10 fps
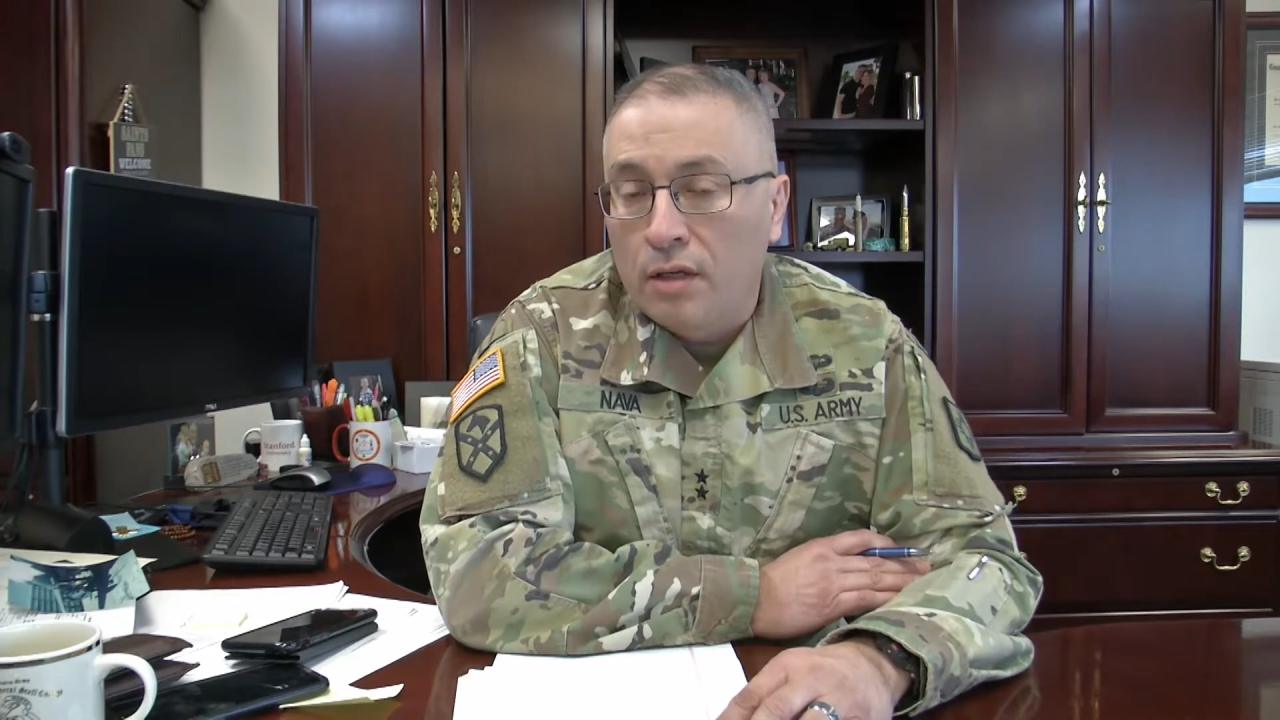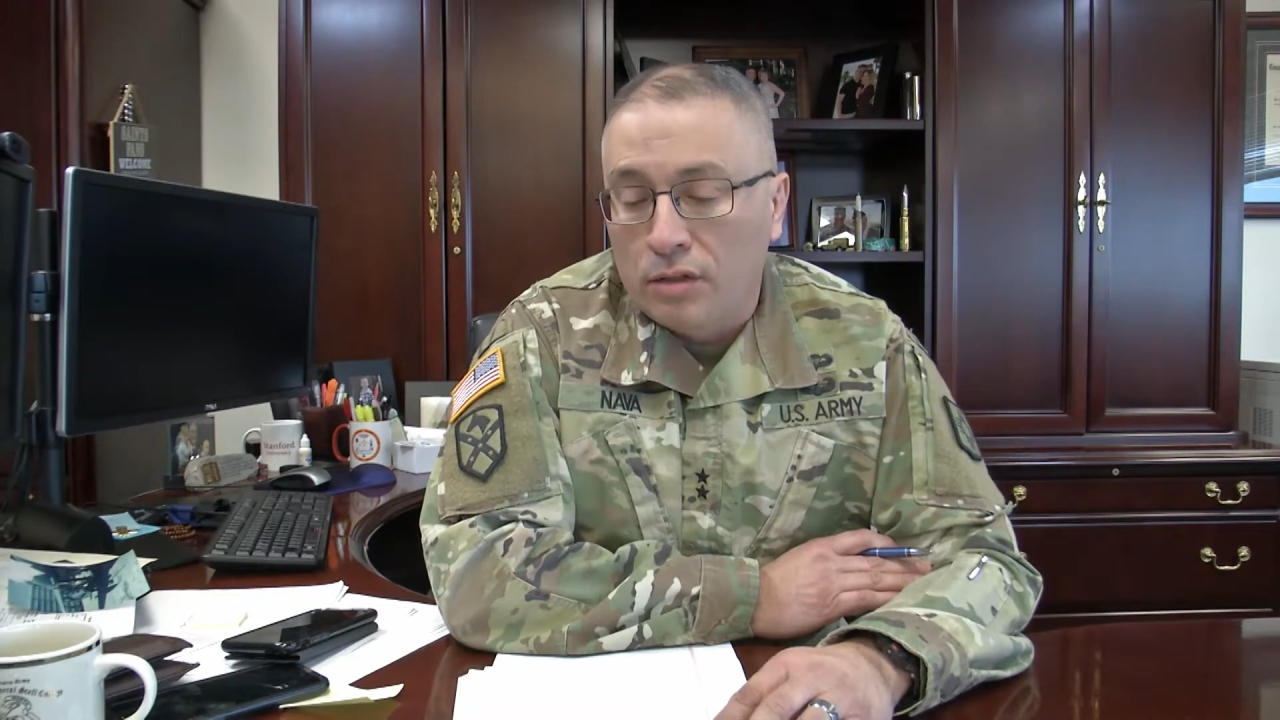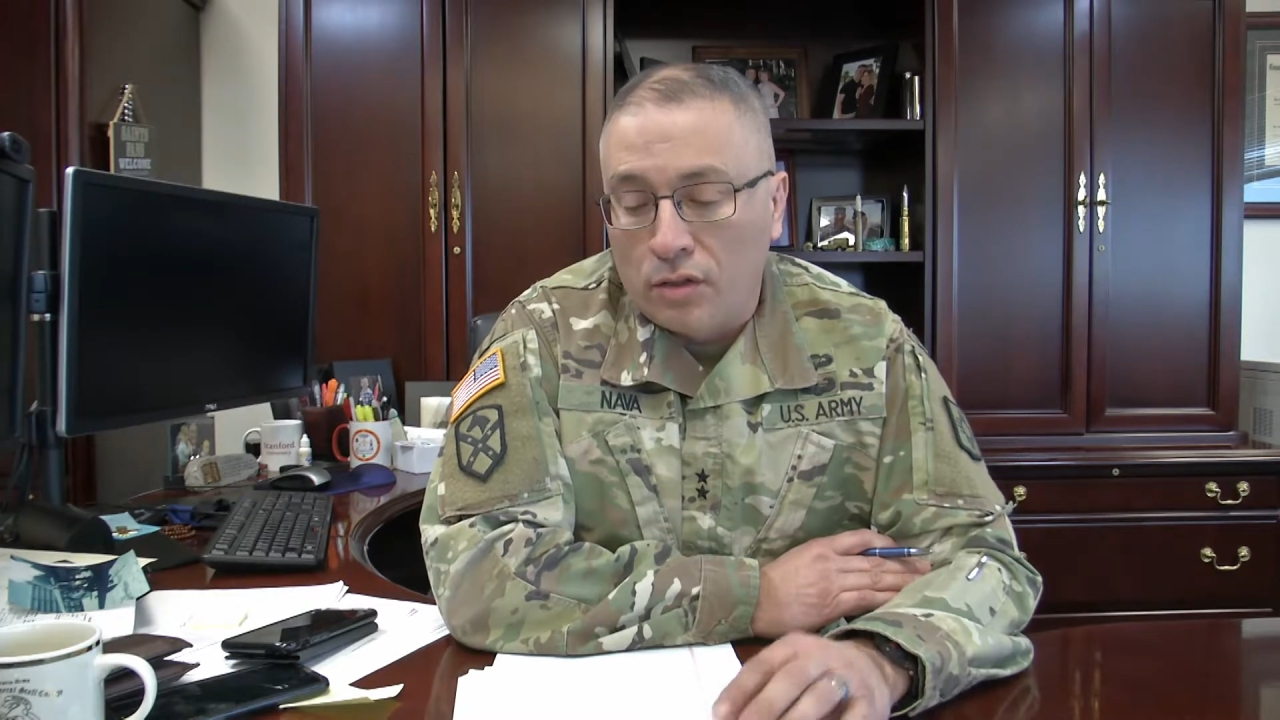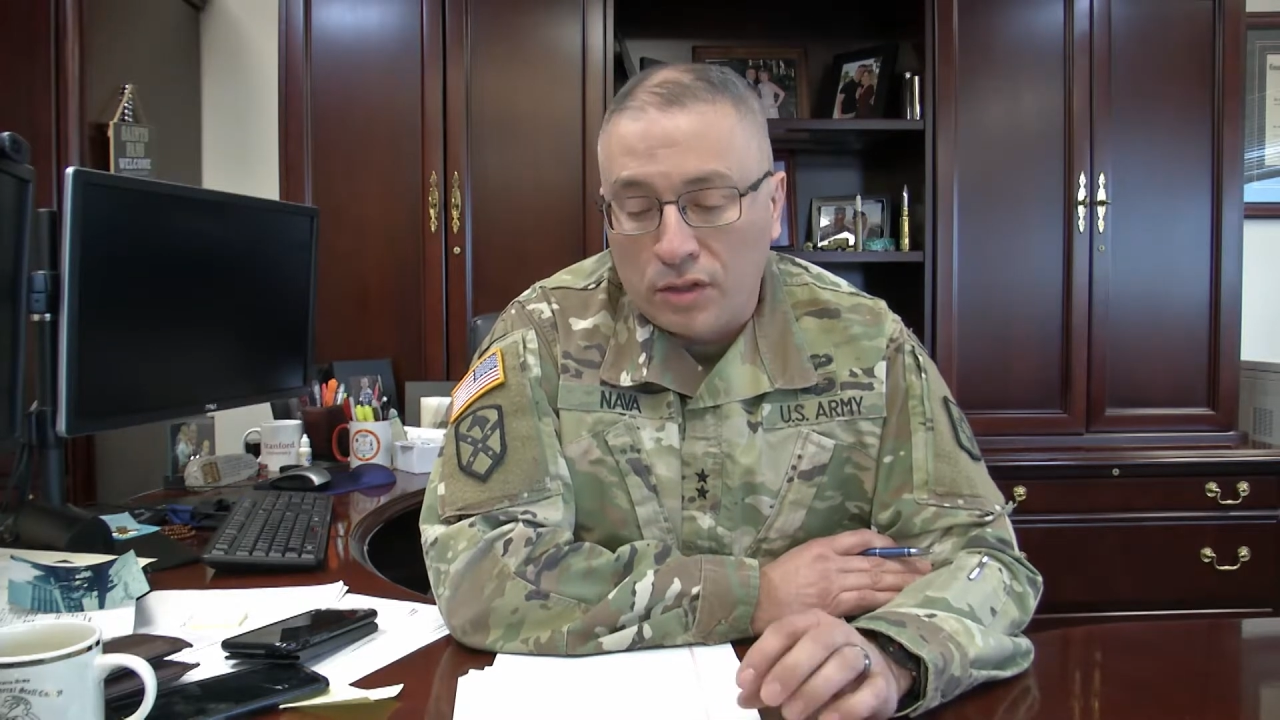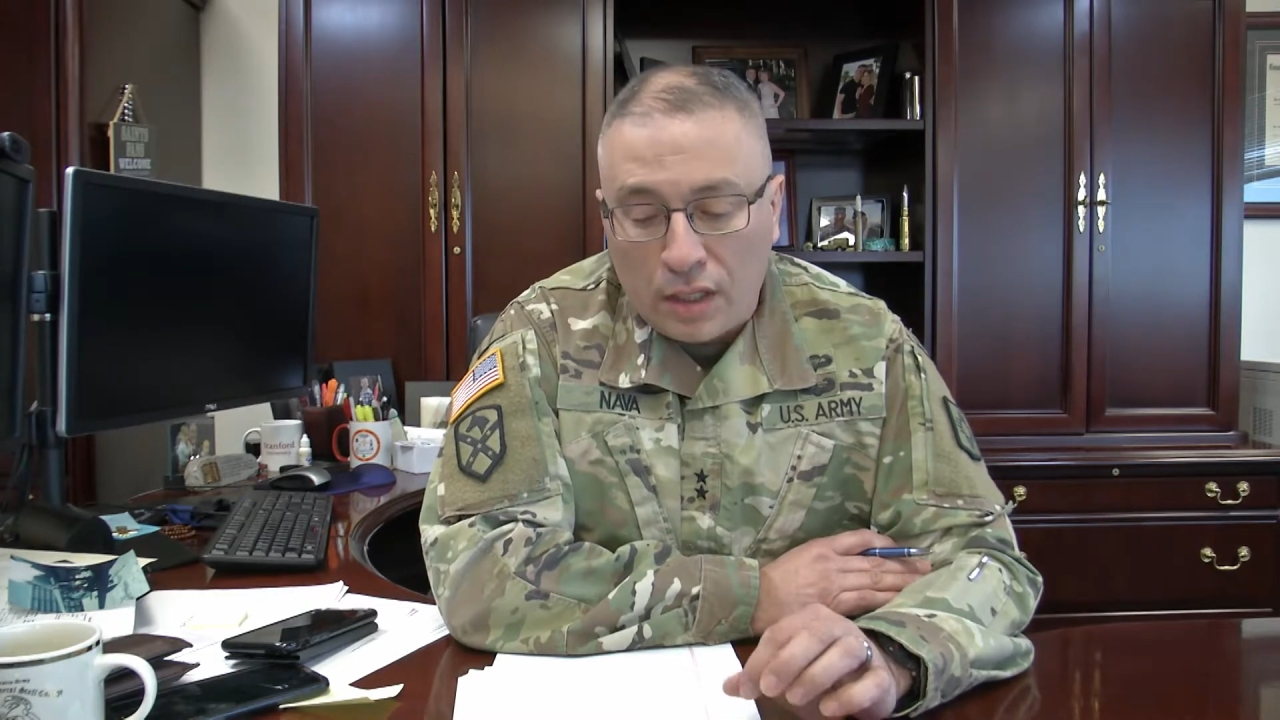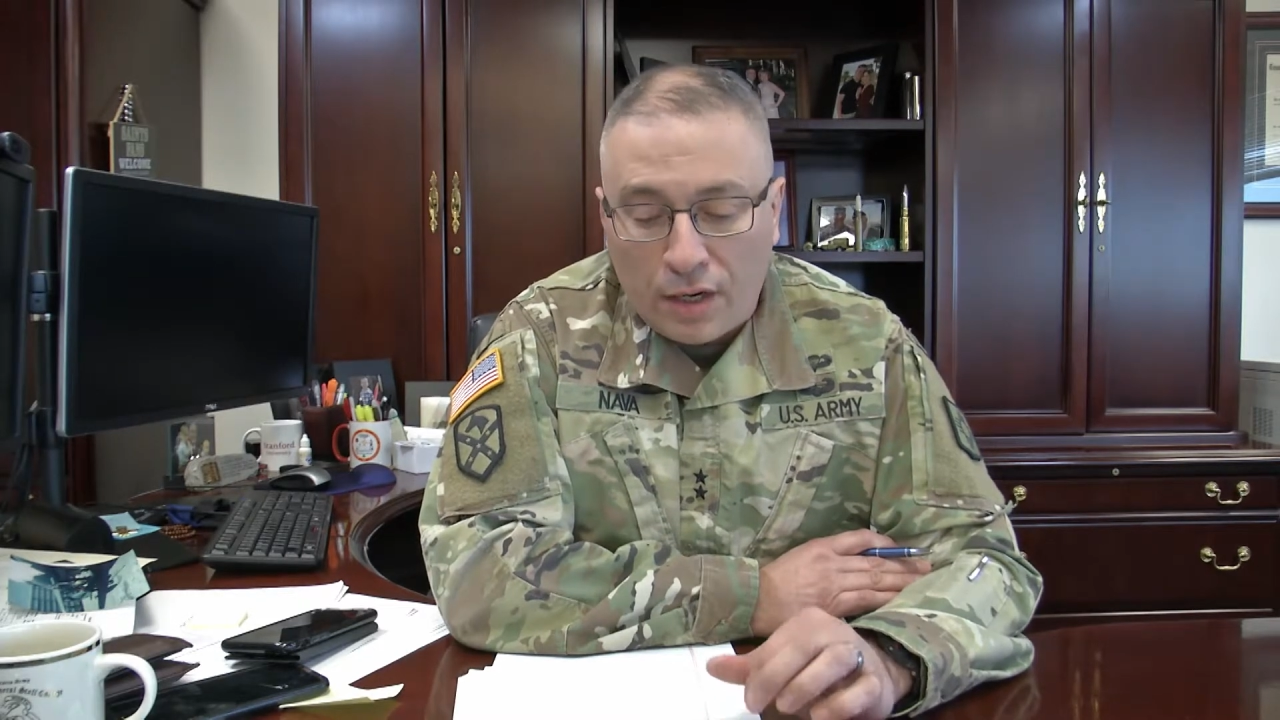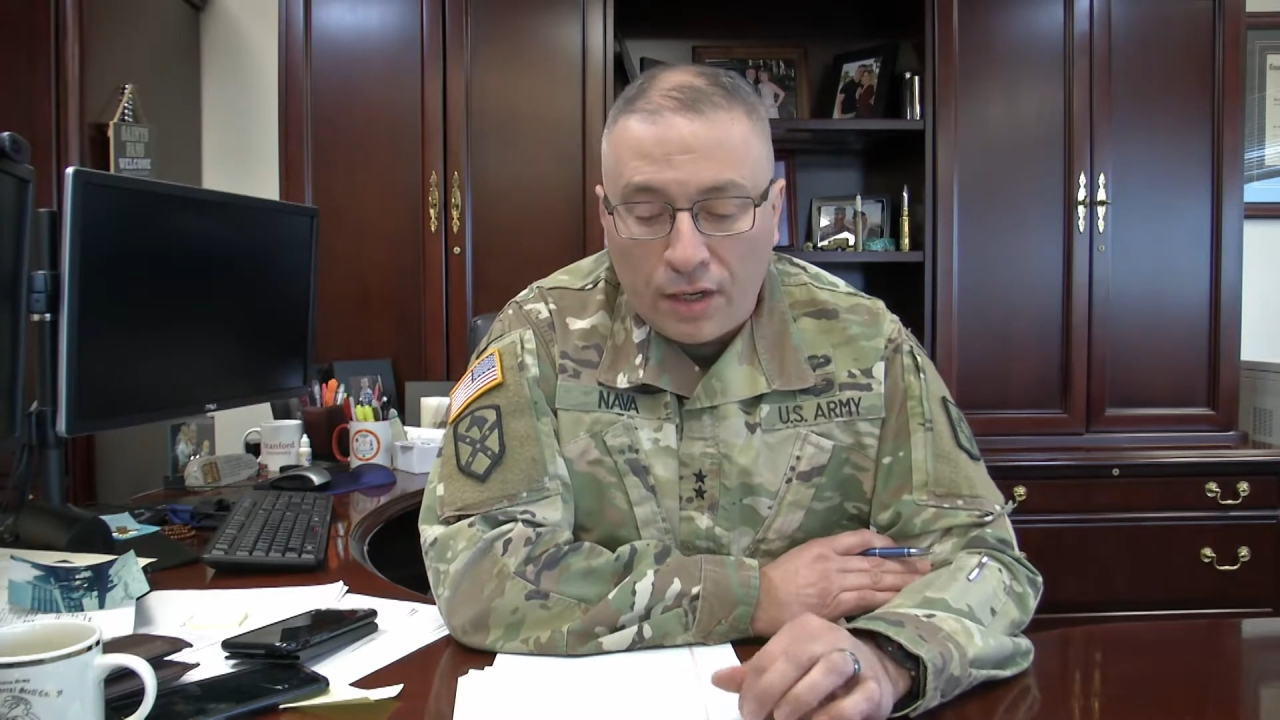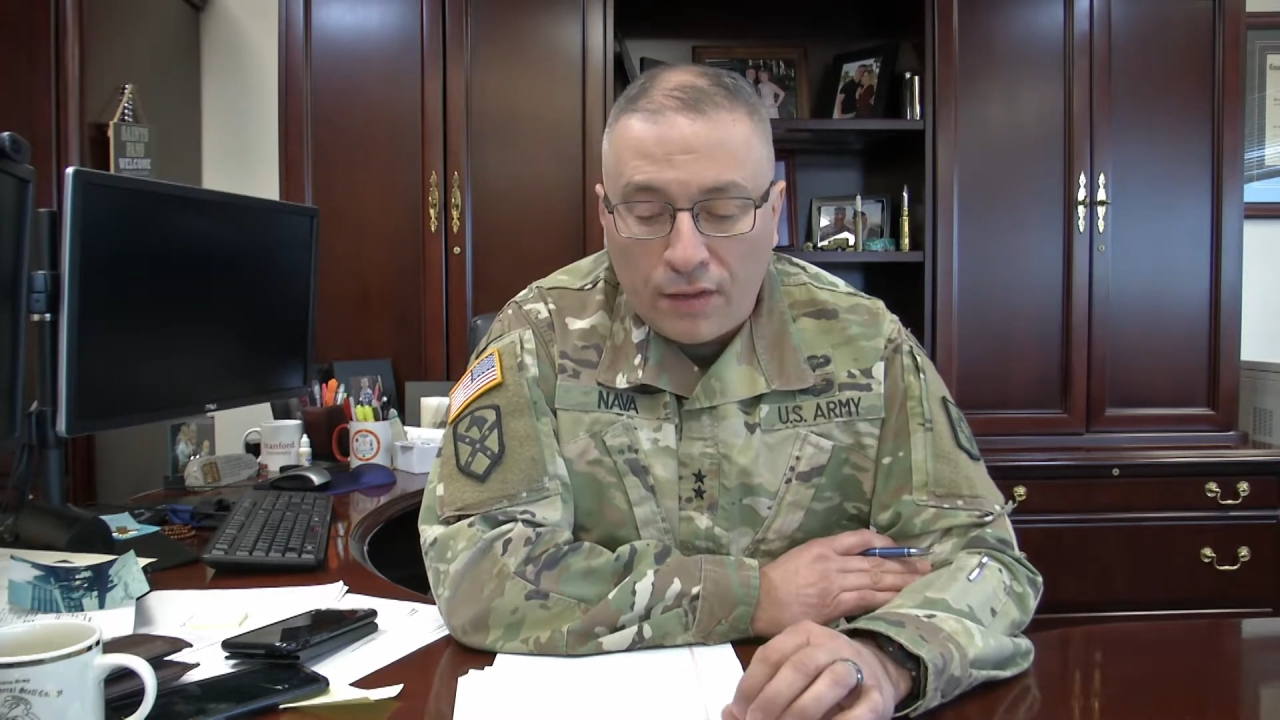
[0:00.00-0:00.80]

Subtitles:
So it's an area